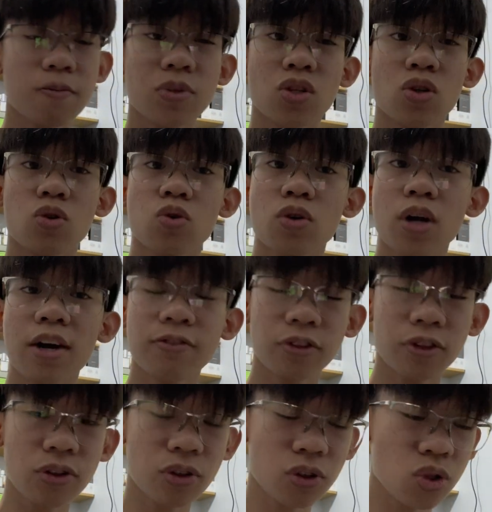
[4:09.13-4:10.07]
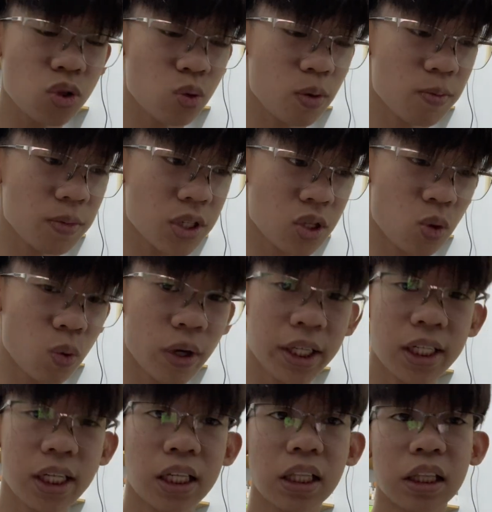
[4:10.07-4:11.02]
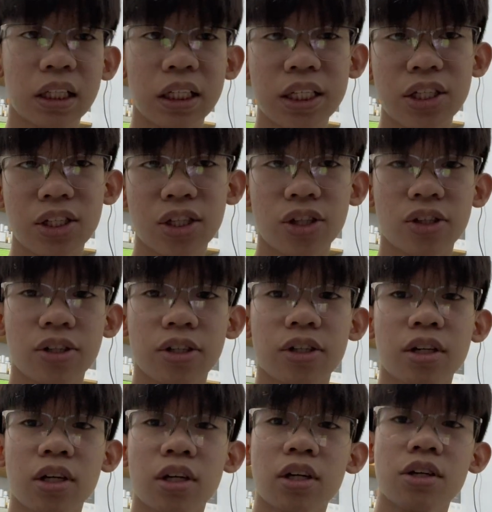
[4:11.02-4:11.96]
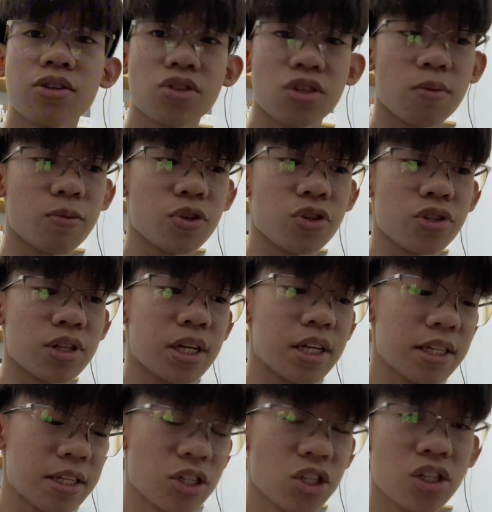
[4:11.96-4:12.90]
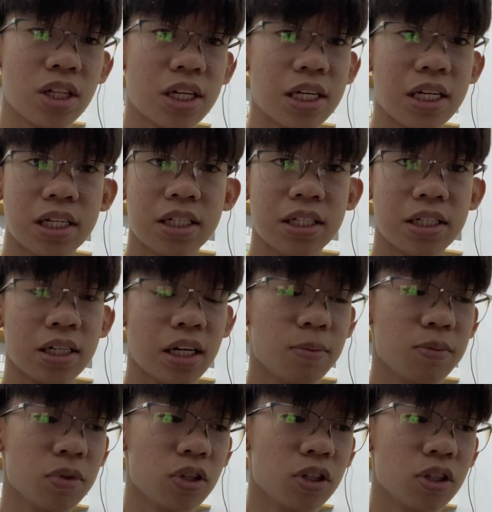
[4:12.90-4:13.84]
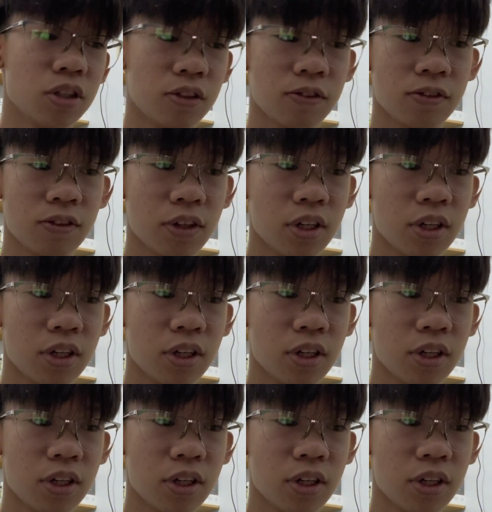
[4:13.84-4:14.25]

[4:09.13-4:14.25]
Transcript: So Afternoon Swim is quite a linear summer scent, just like any type of